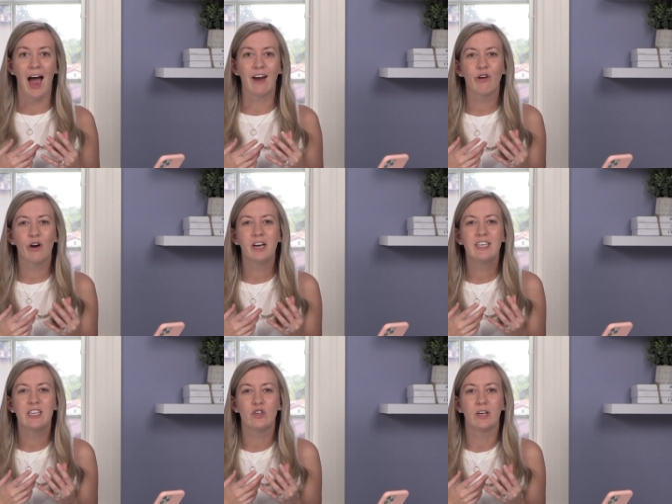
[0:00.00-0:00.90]
I started
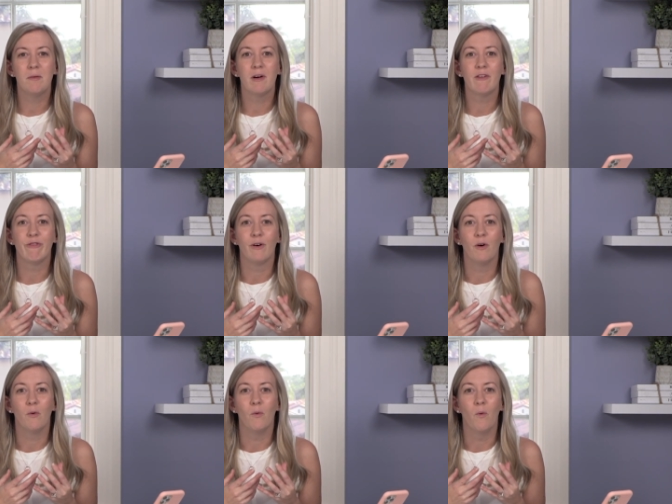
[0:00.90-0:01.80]
to dream of
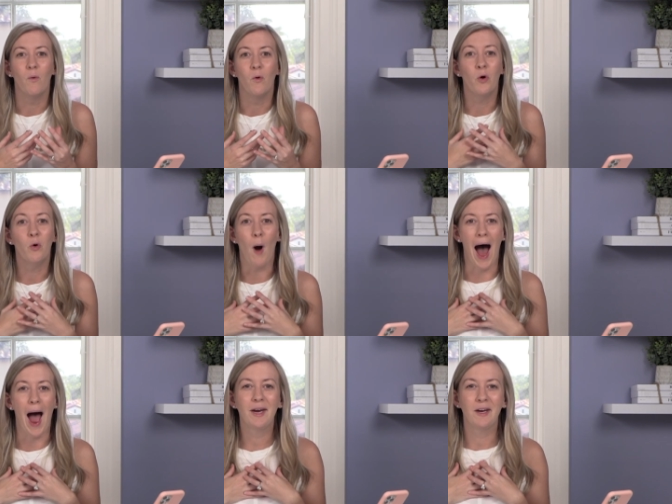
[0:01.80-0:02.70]
who
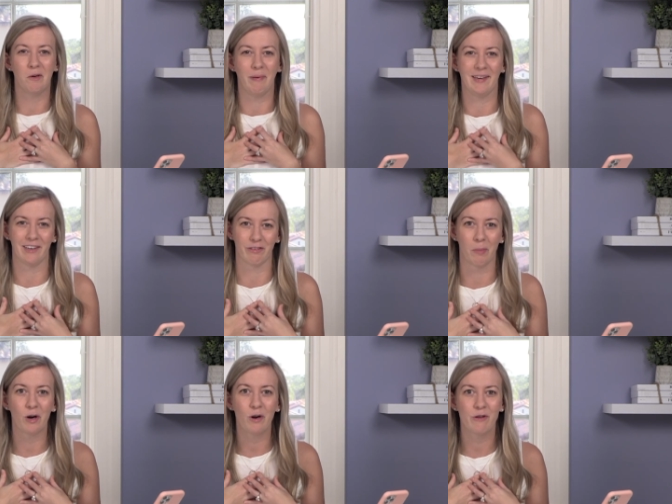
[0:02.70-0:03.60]
I could be as a
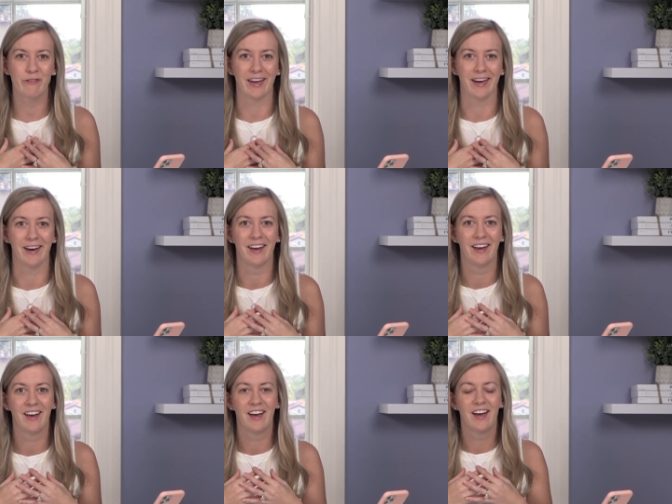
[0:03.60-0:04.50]
person?
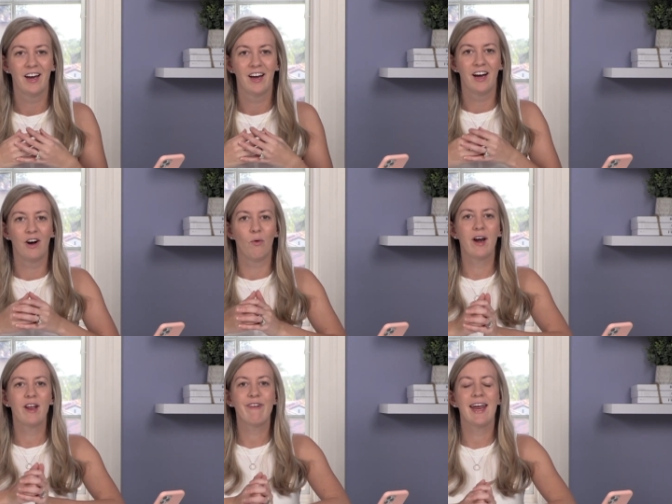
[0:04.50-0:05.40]

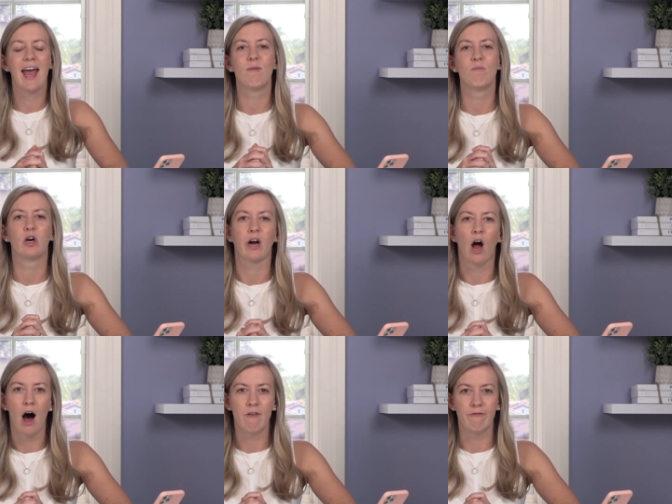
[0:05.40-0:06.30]
What if I had more
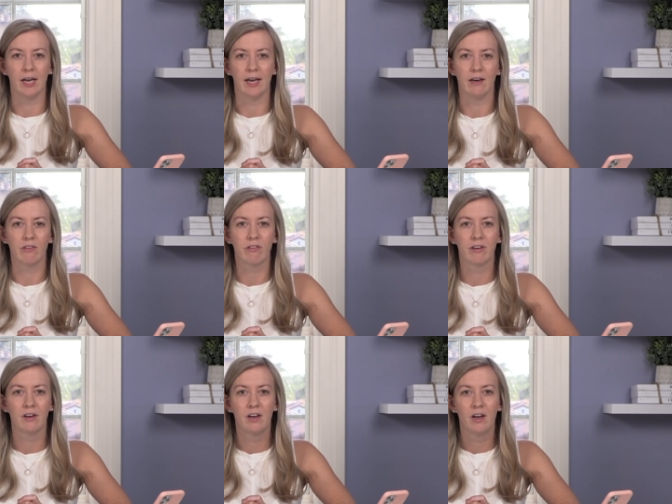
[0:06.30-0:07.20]
confidence?
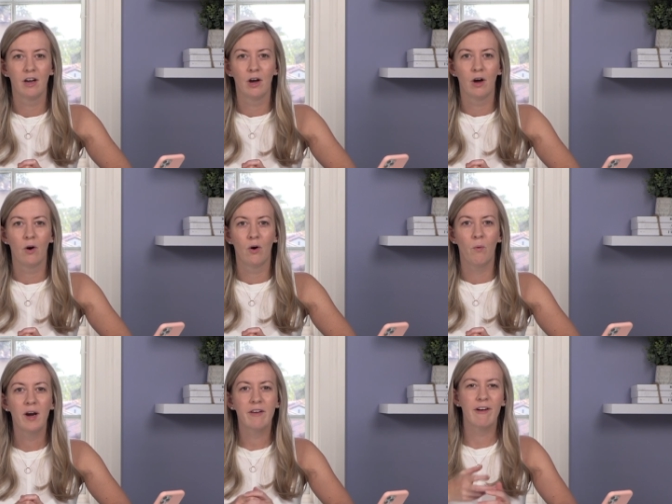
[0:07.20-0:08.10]

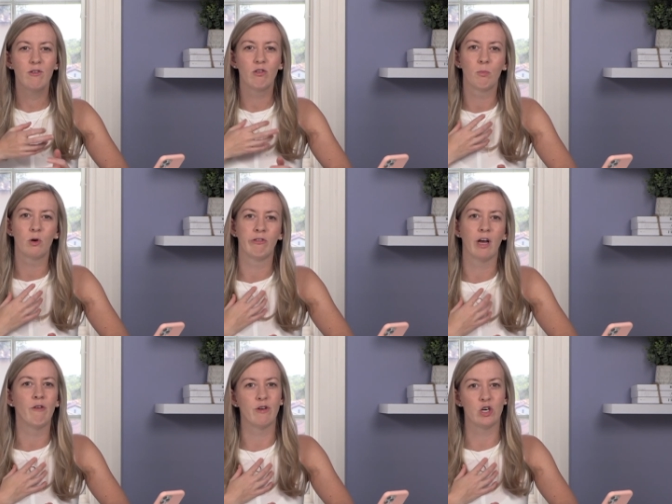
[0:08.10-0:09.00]
What if I was more
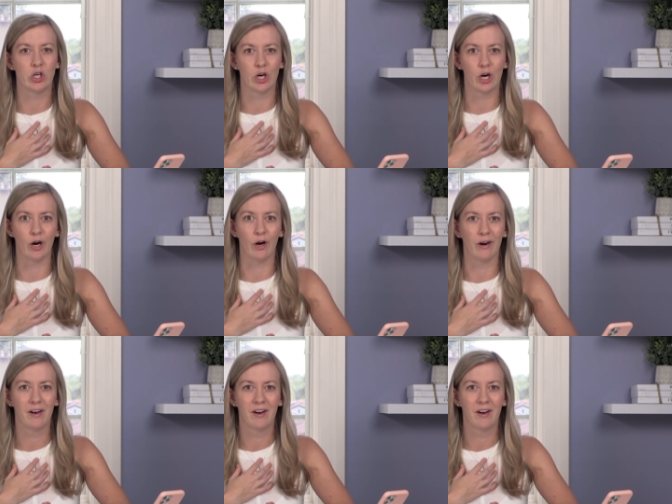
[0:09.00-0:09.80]
self assured?